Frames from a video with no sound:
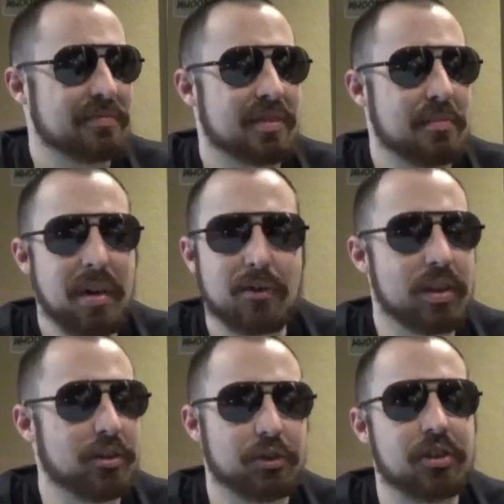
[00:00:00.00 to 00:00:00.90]
Matt
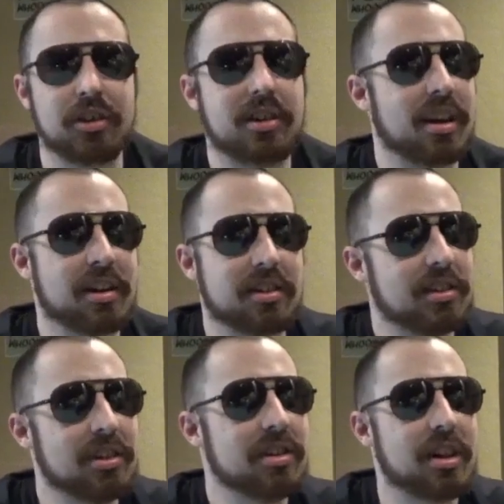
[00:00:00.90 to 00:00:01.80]
Riddle's good
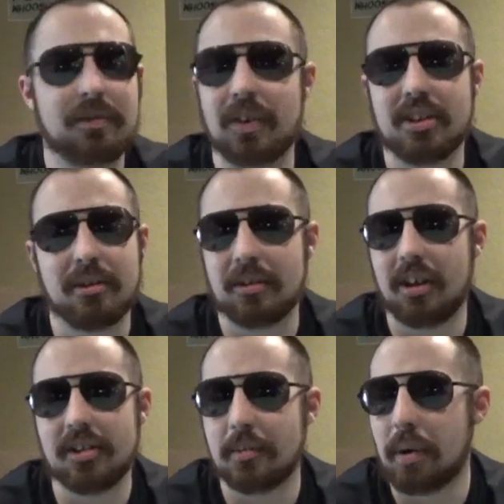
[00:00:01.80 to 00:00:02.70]
enough
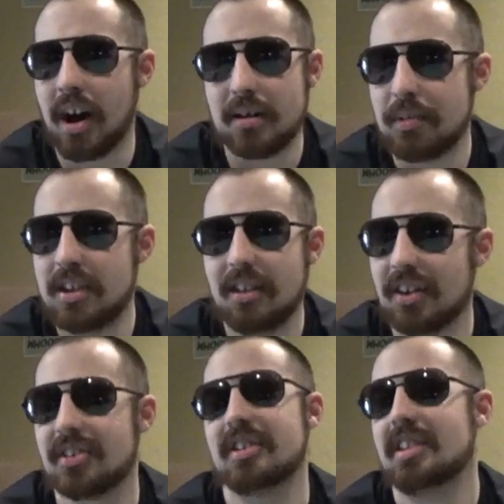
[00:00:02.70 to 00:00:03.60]
on the pipe. He
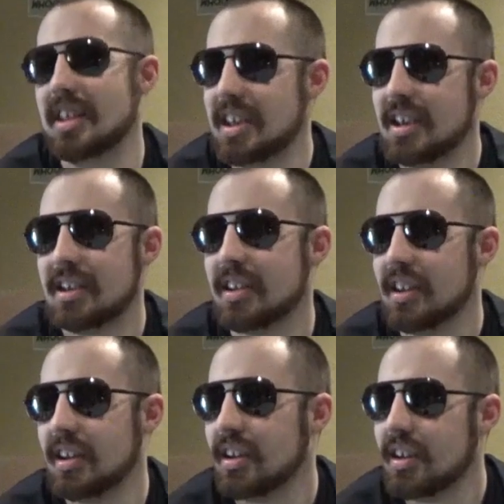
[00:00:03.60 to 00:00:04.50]
doesn't need
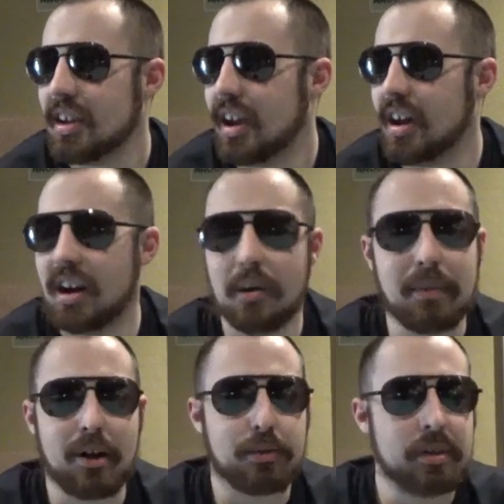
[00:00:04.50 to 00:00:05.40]
a
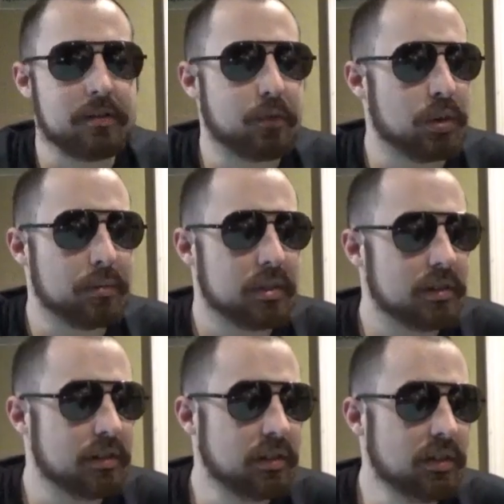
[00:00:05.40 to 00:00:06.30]
mouthpiece for
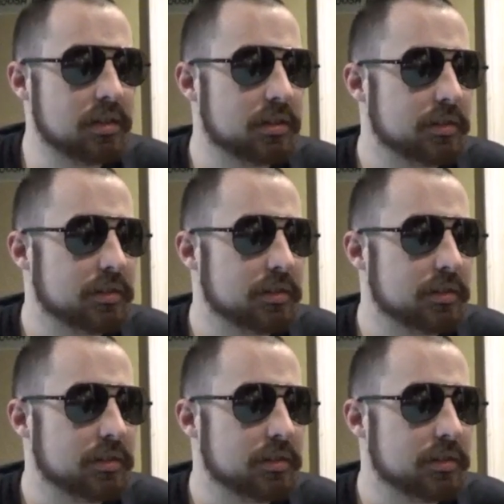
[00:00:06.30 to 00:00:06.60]
him.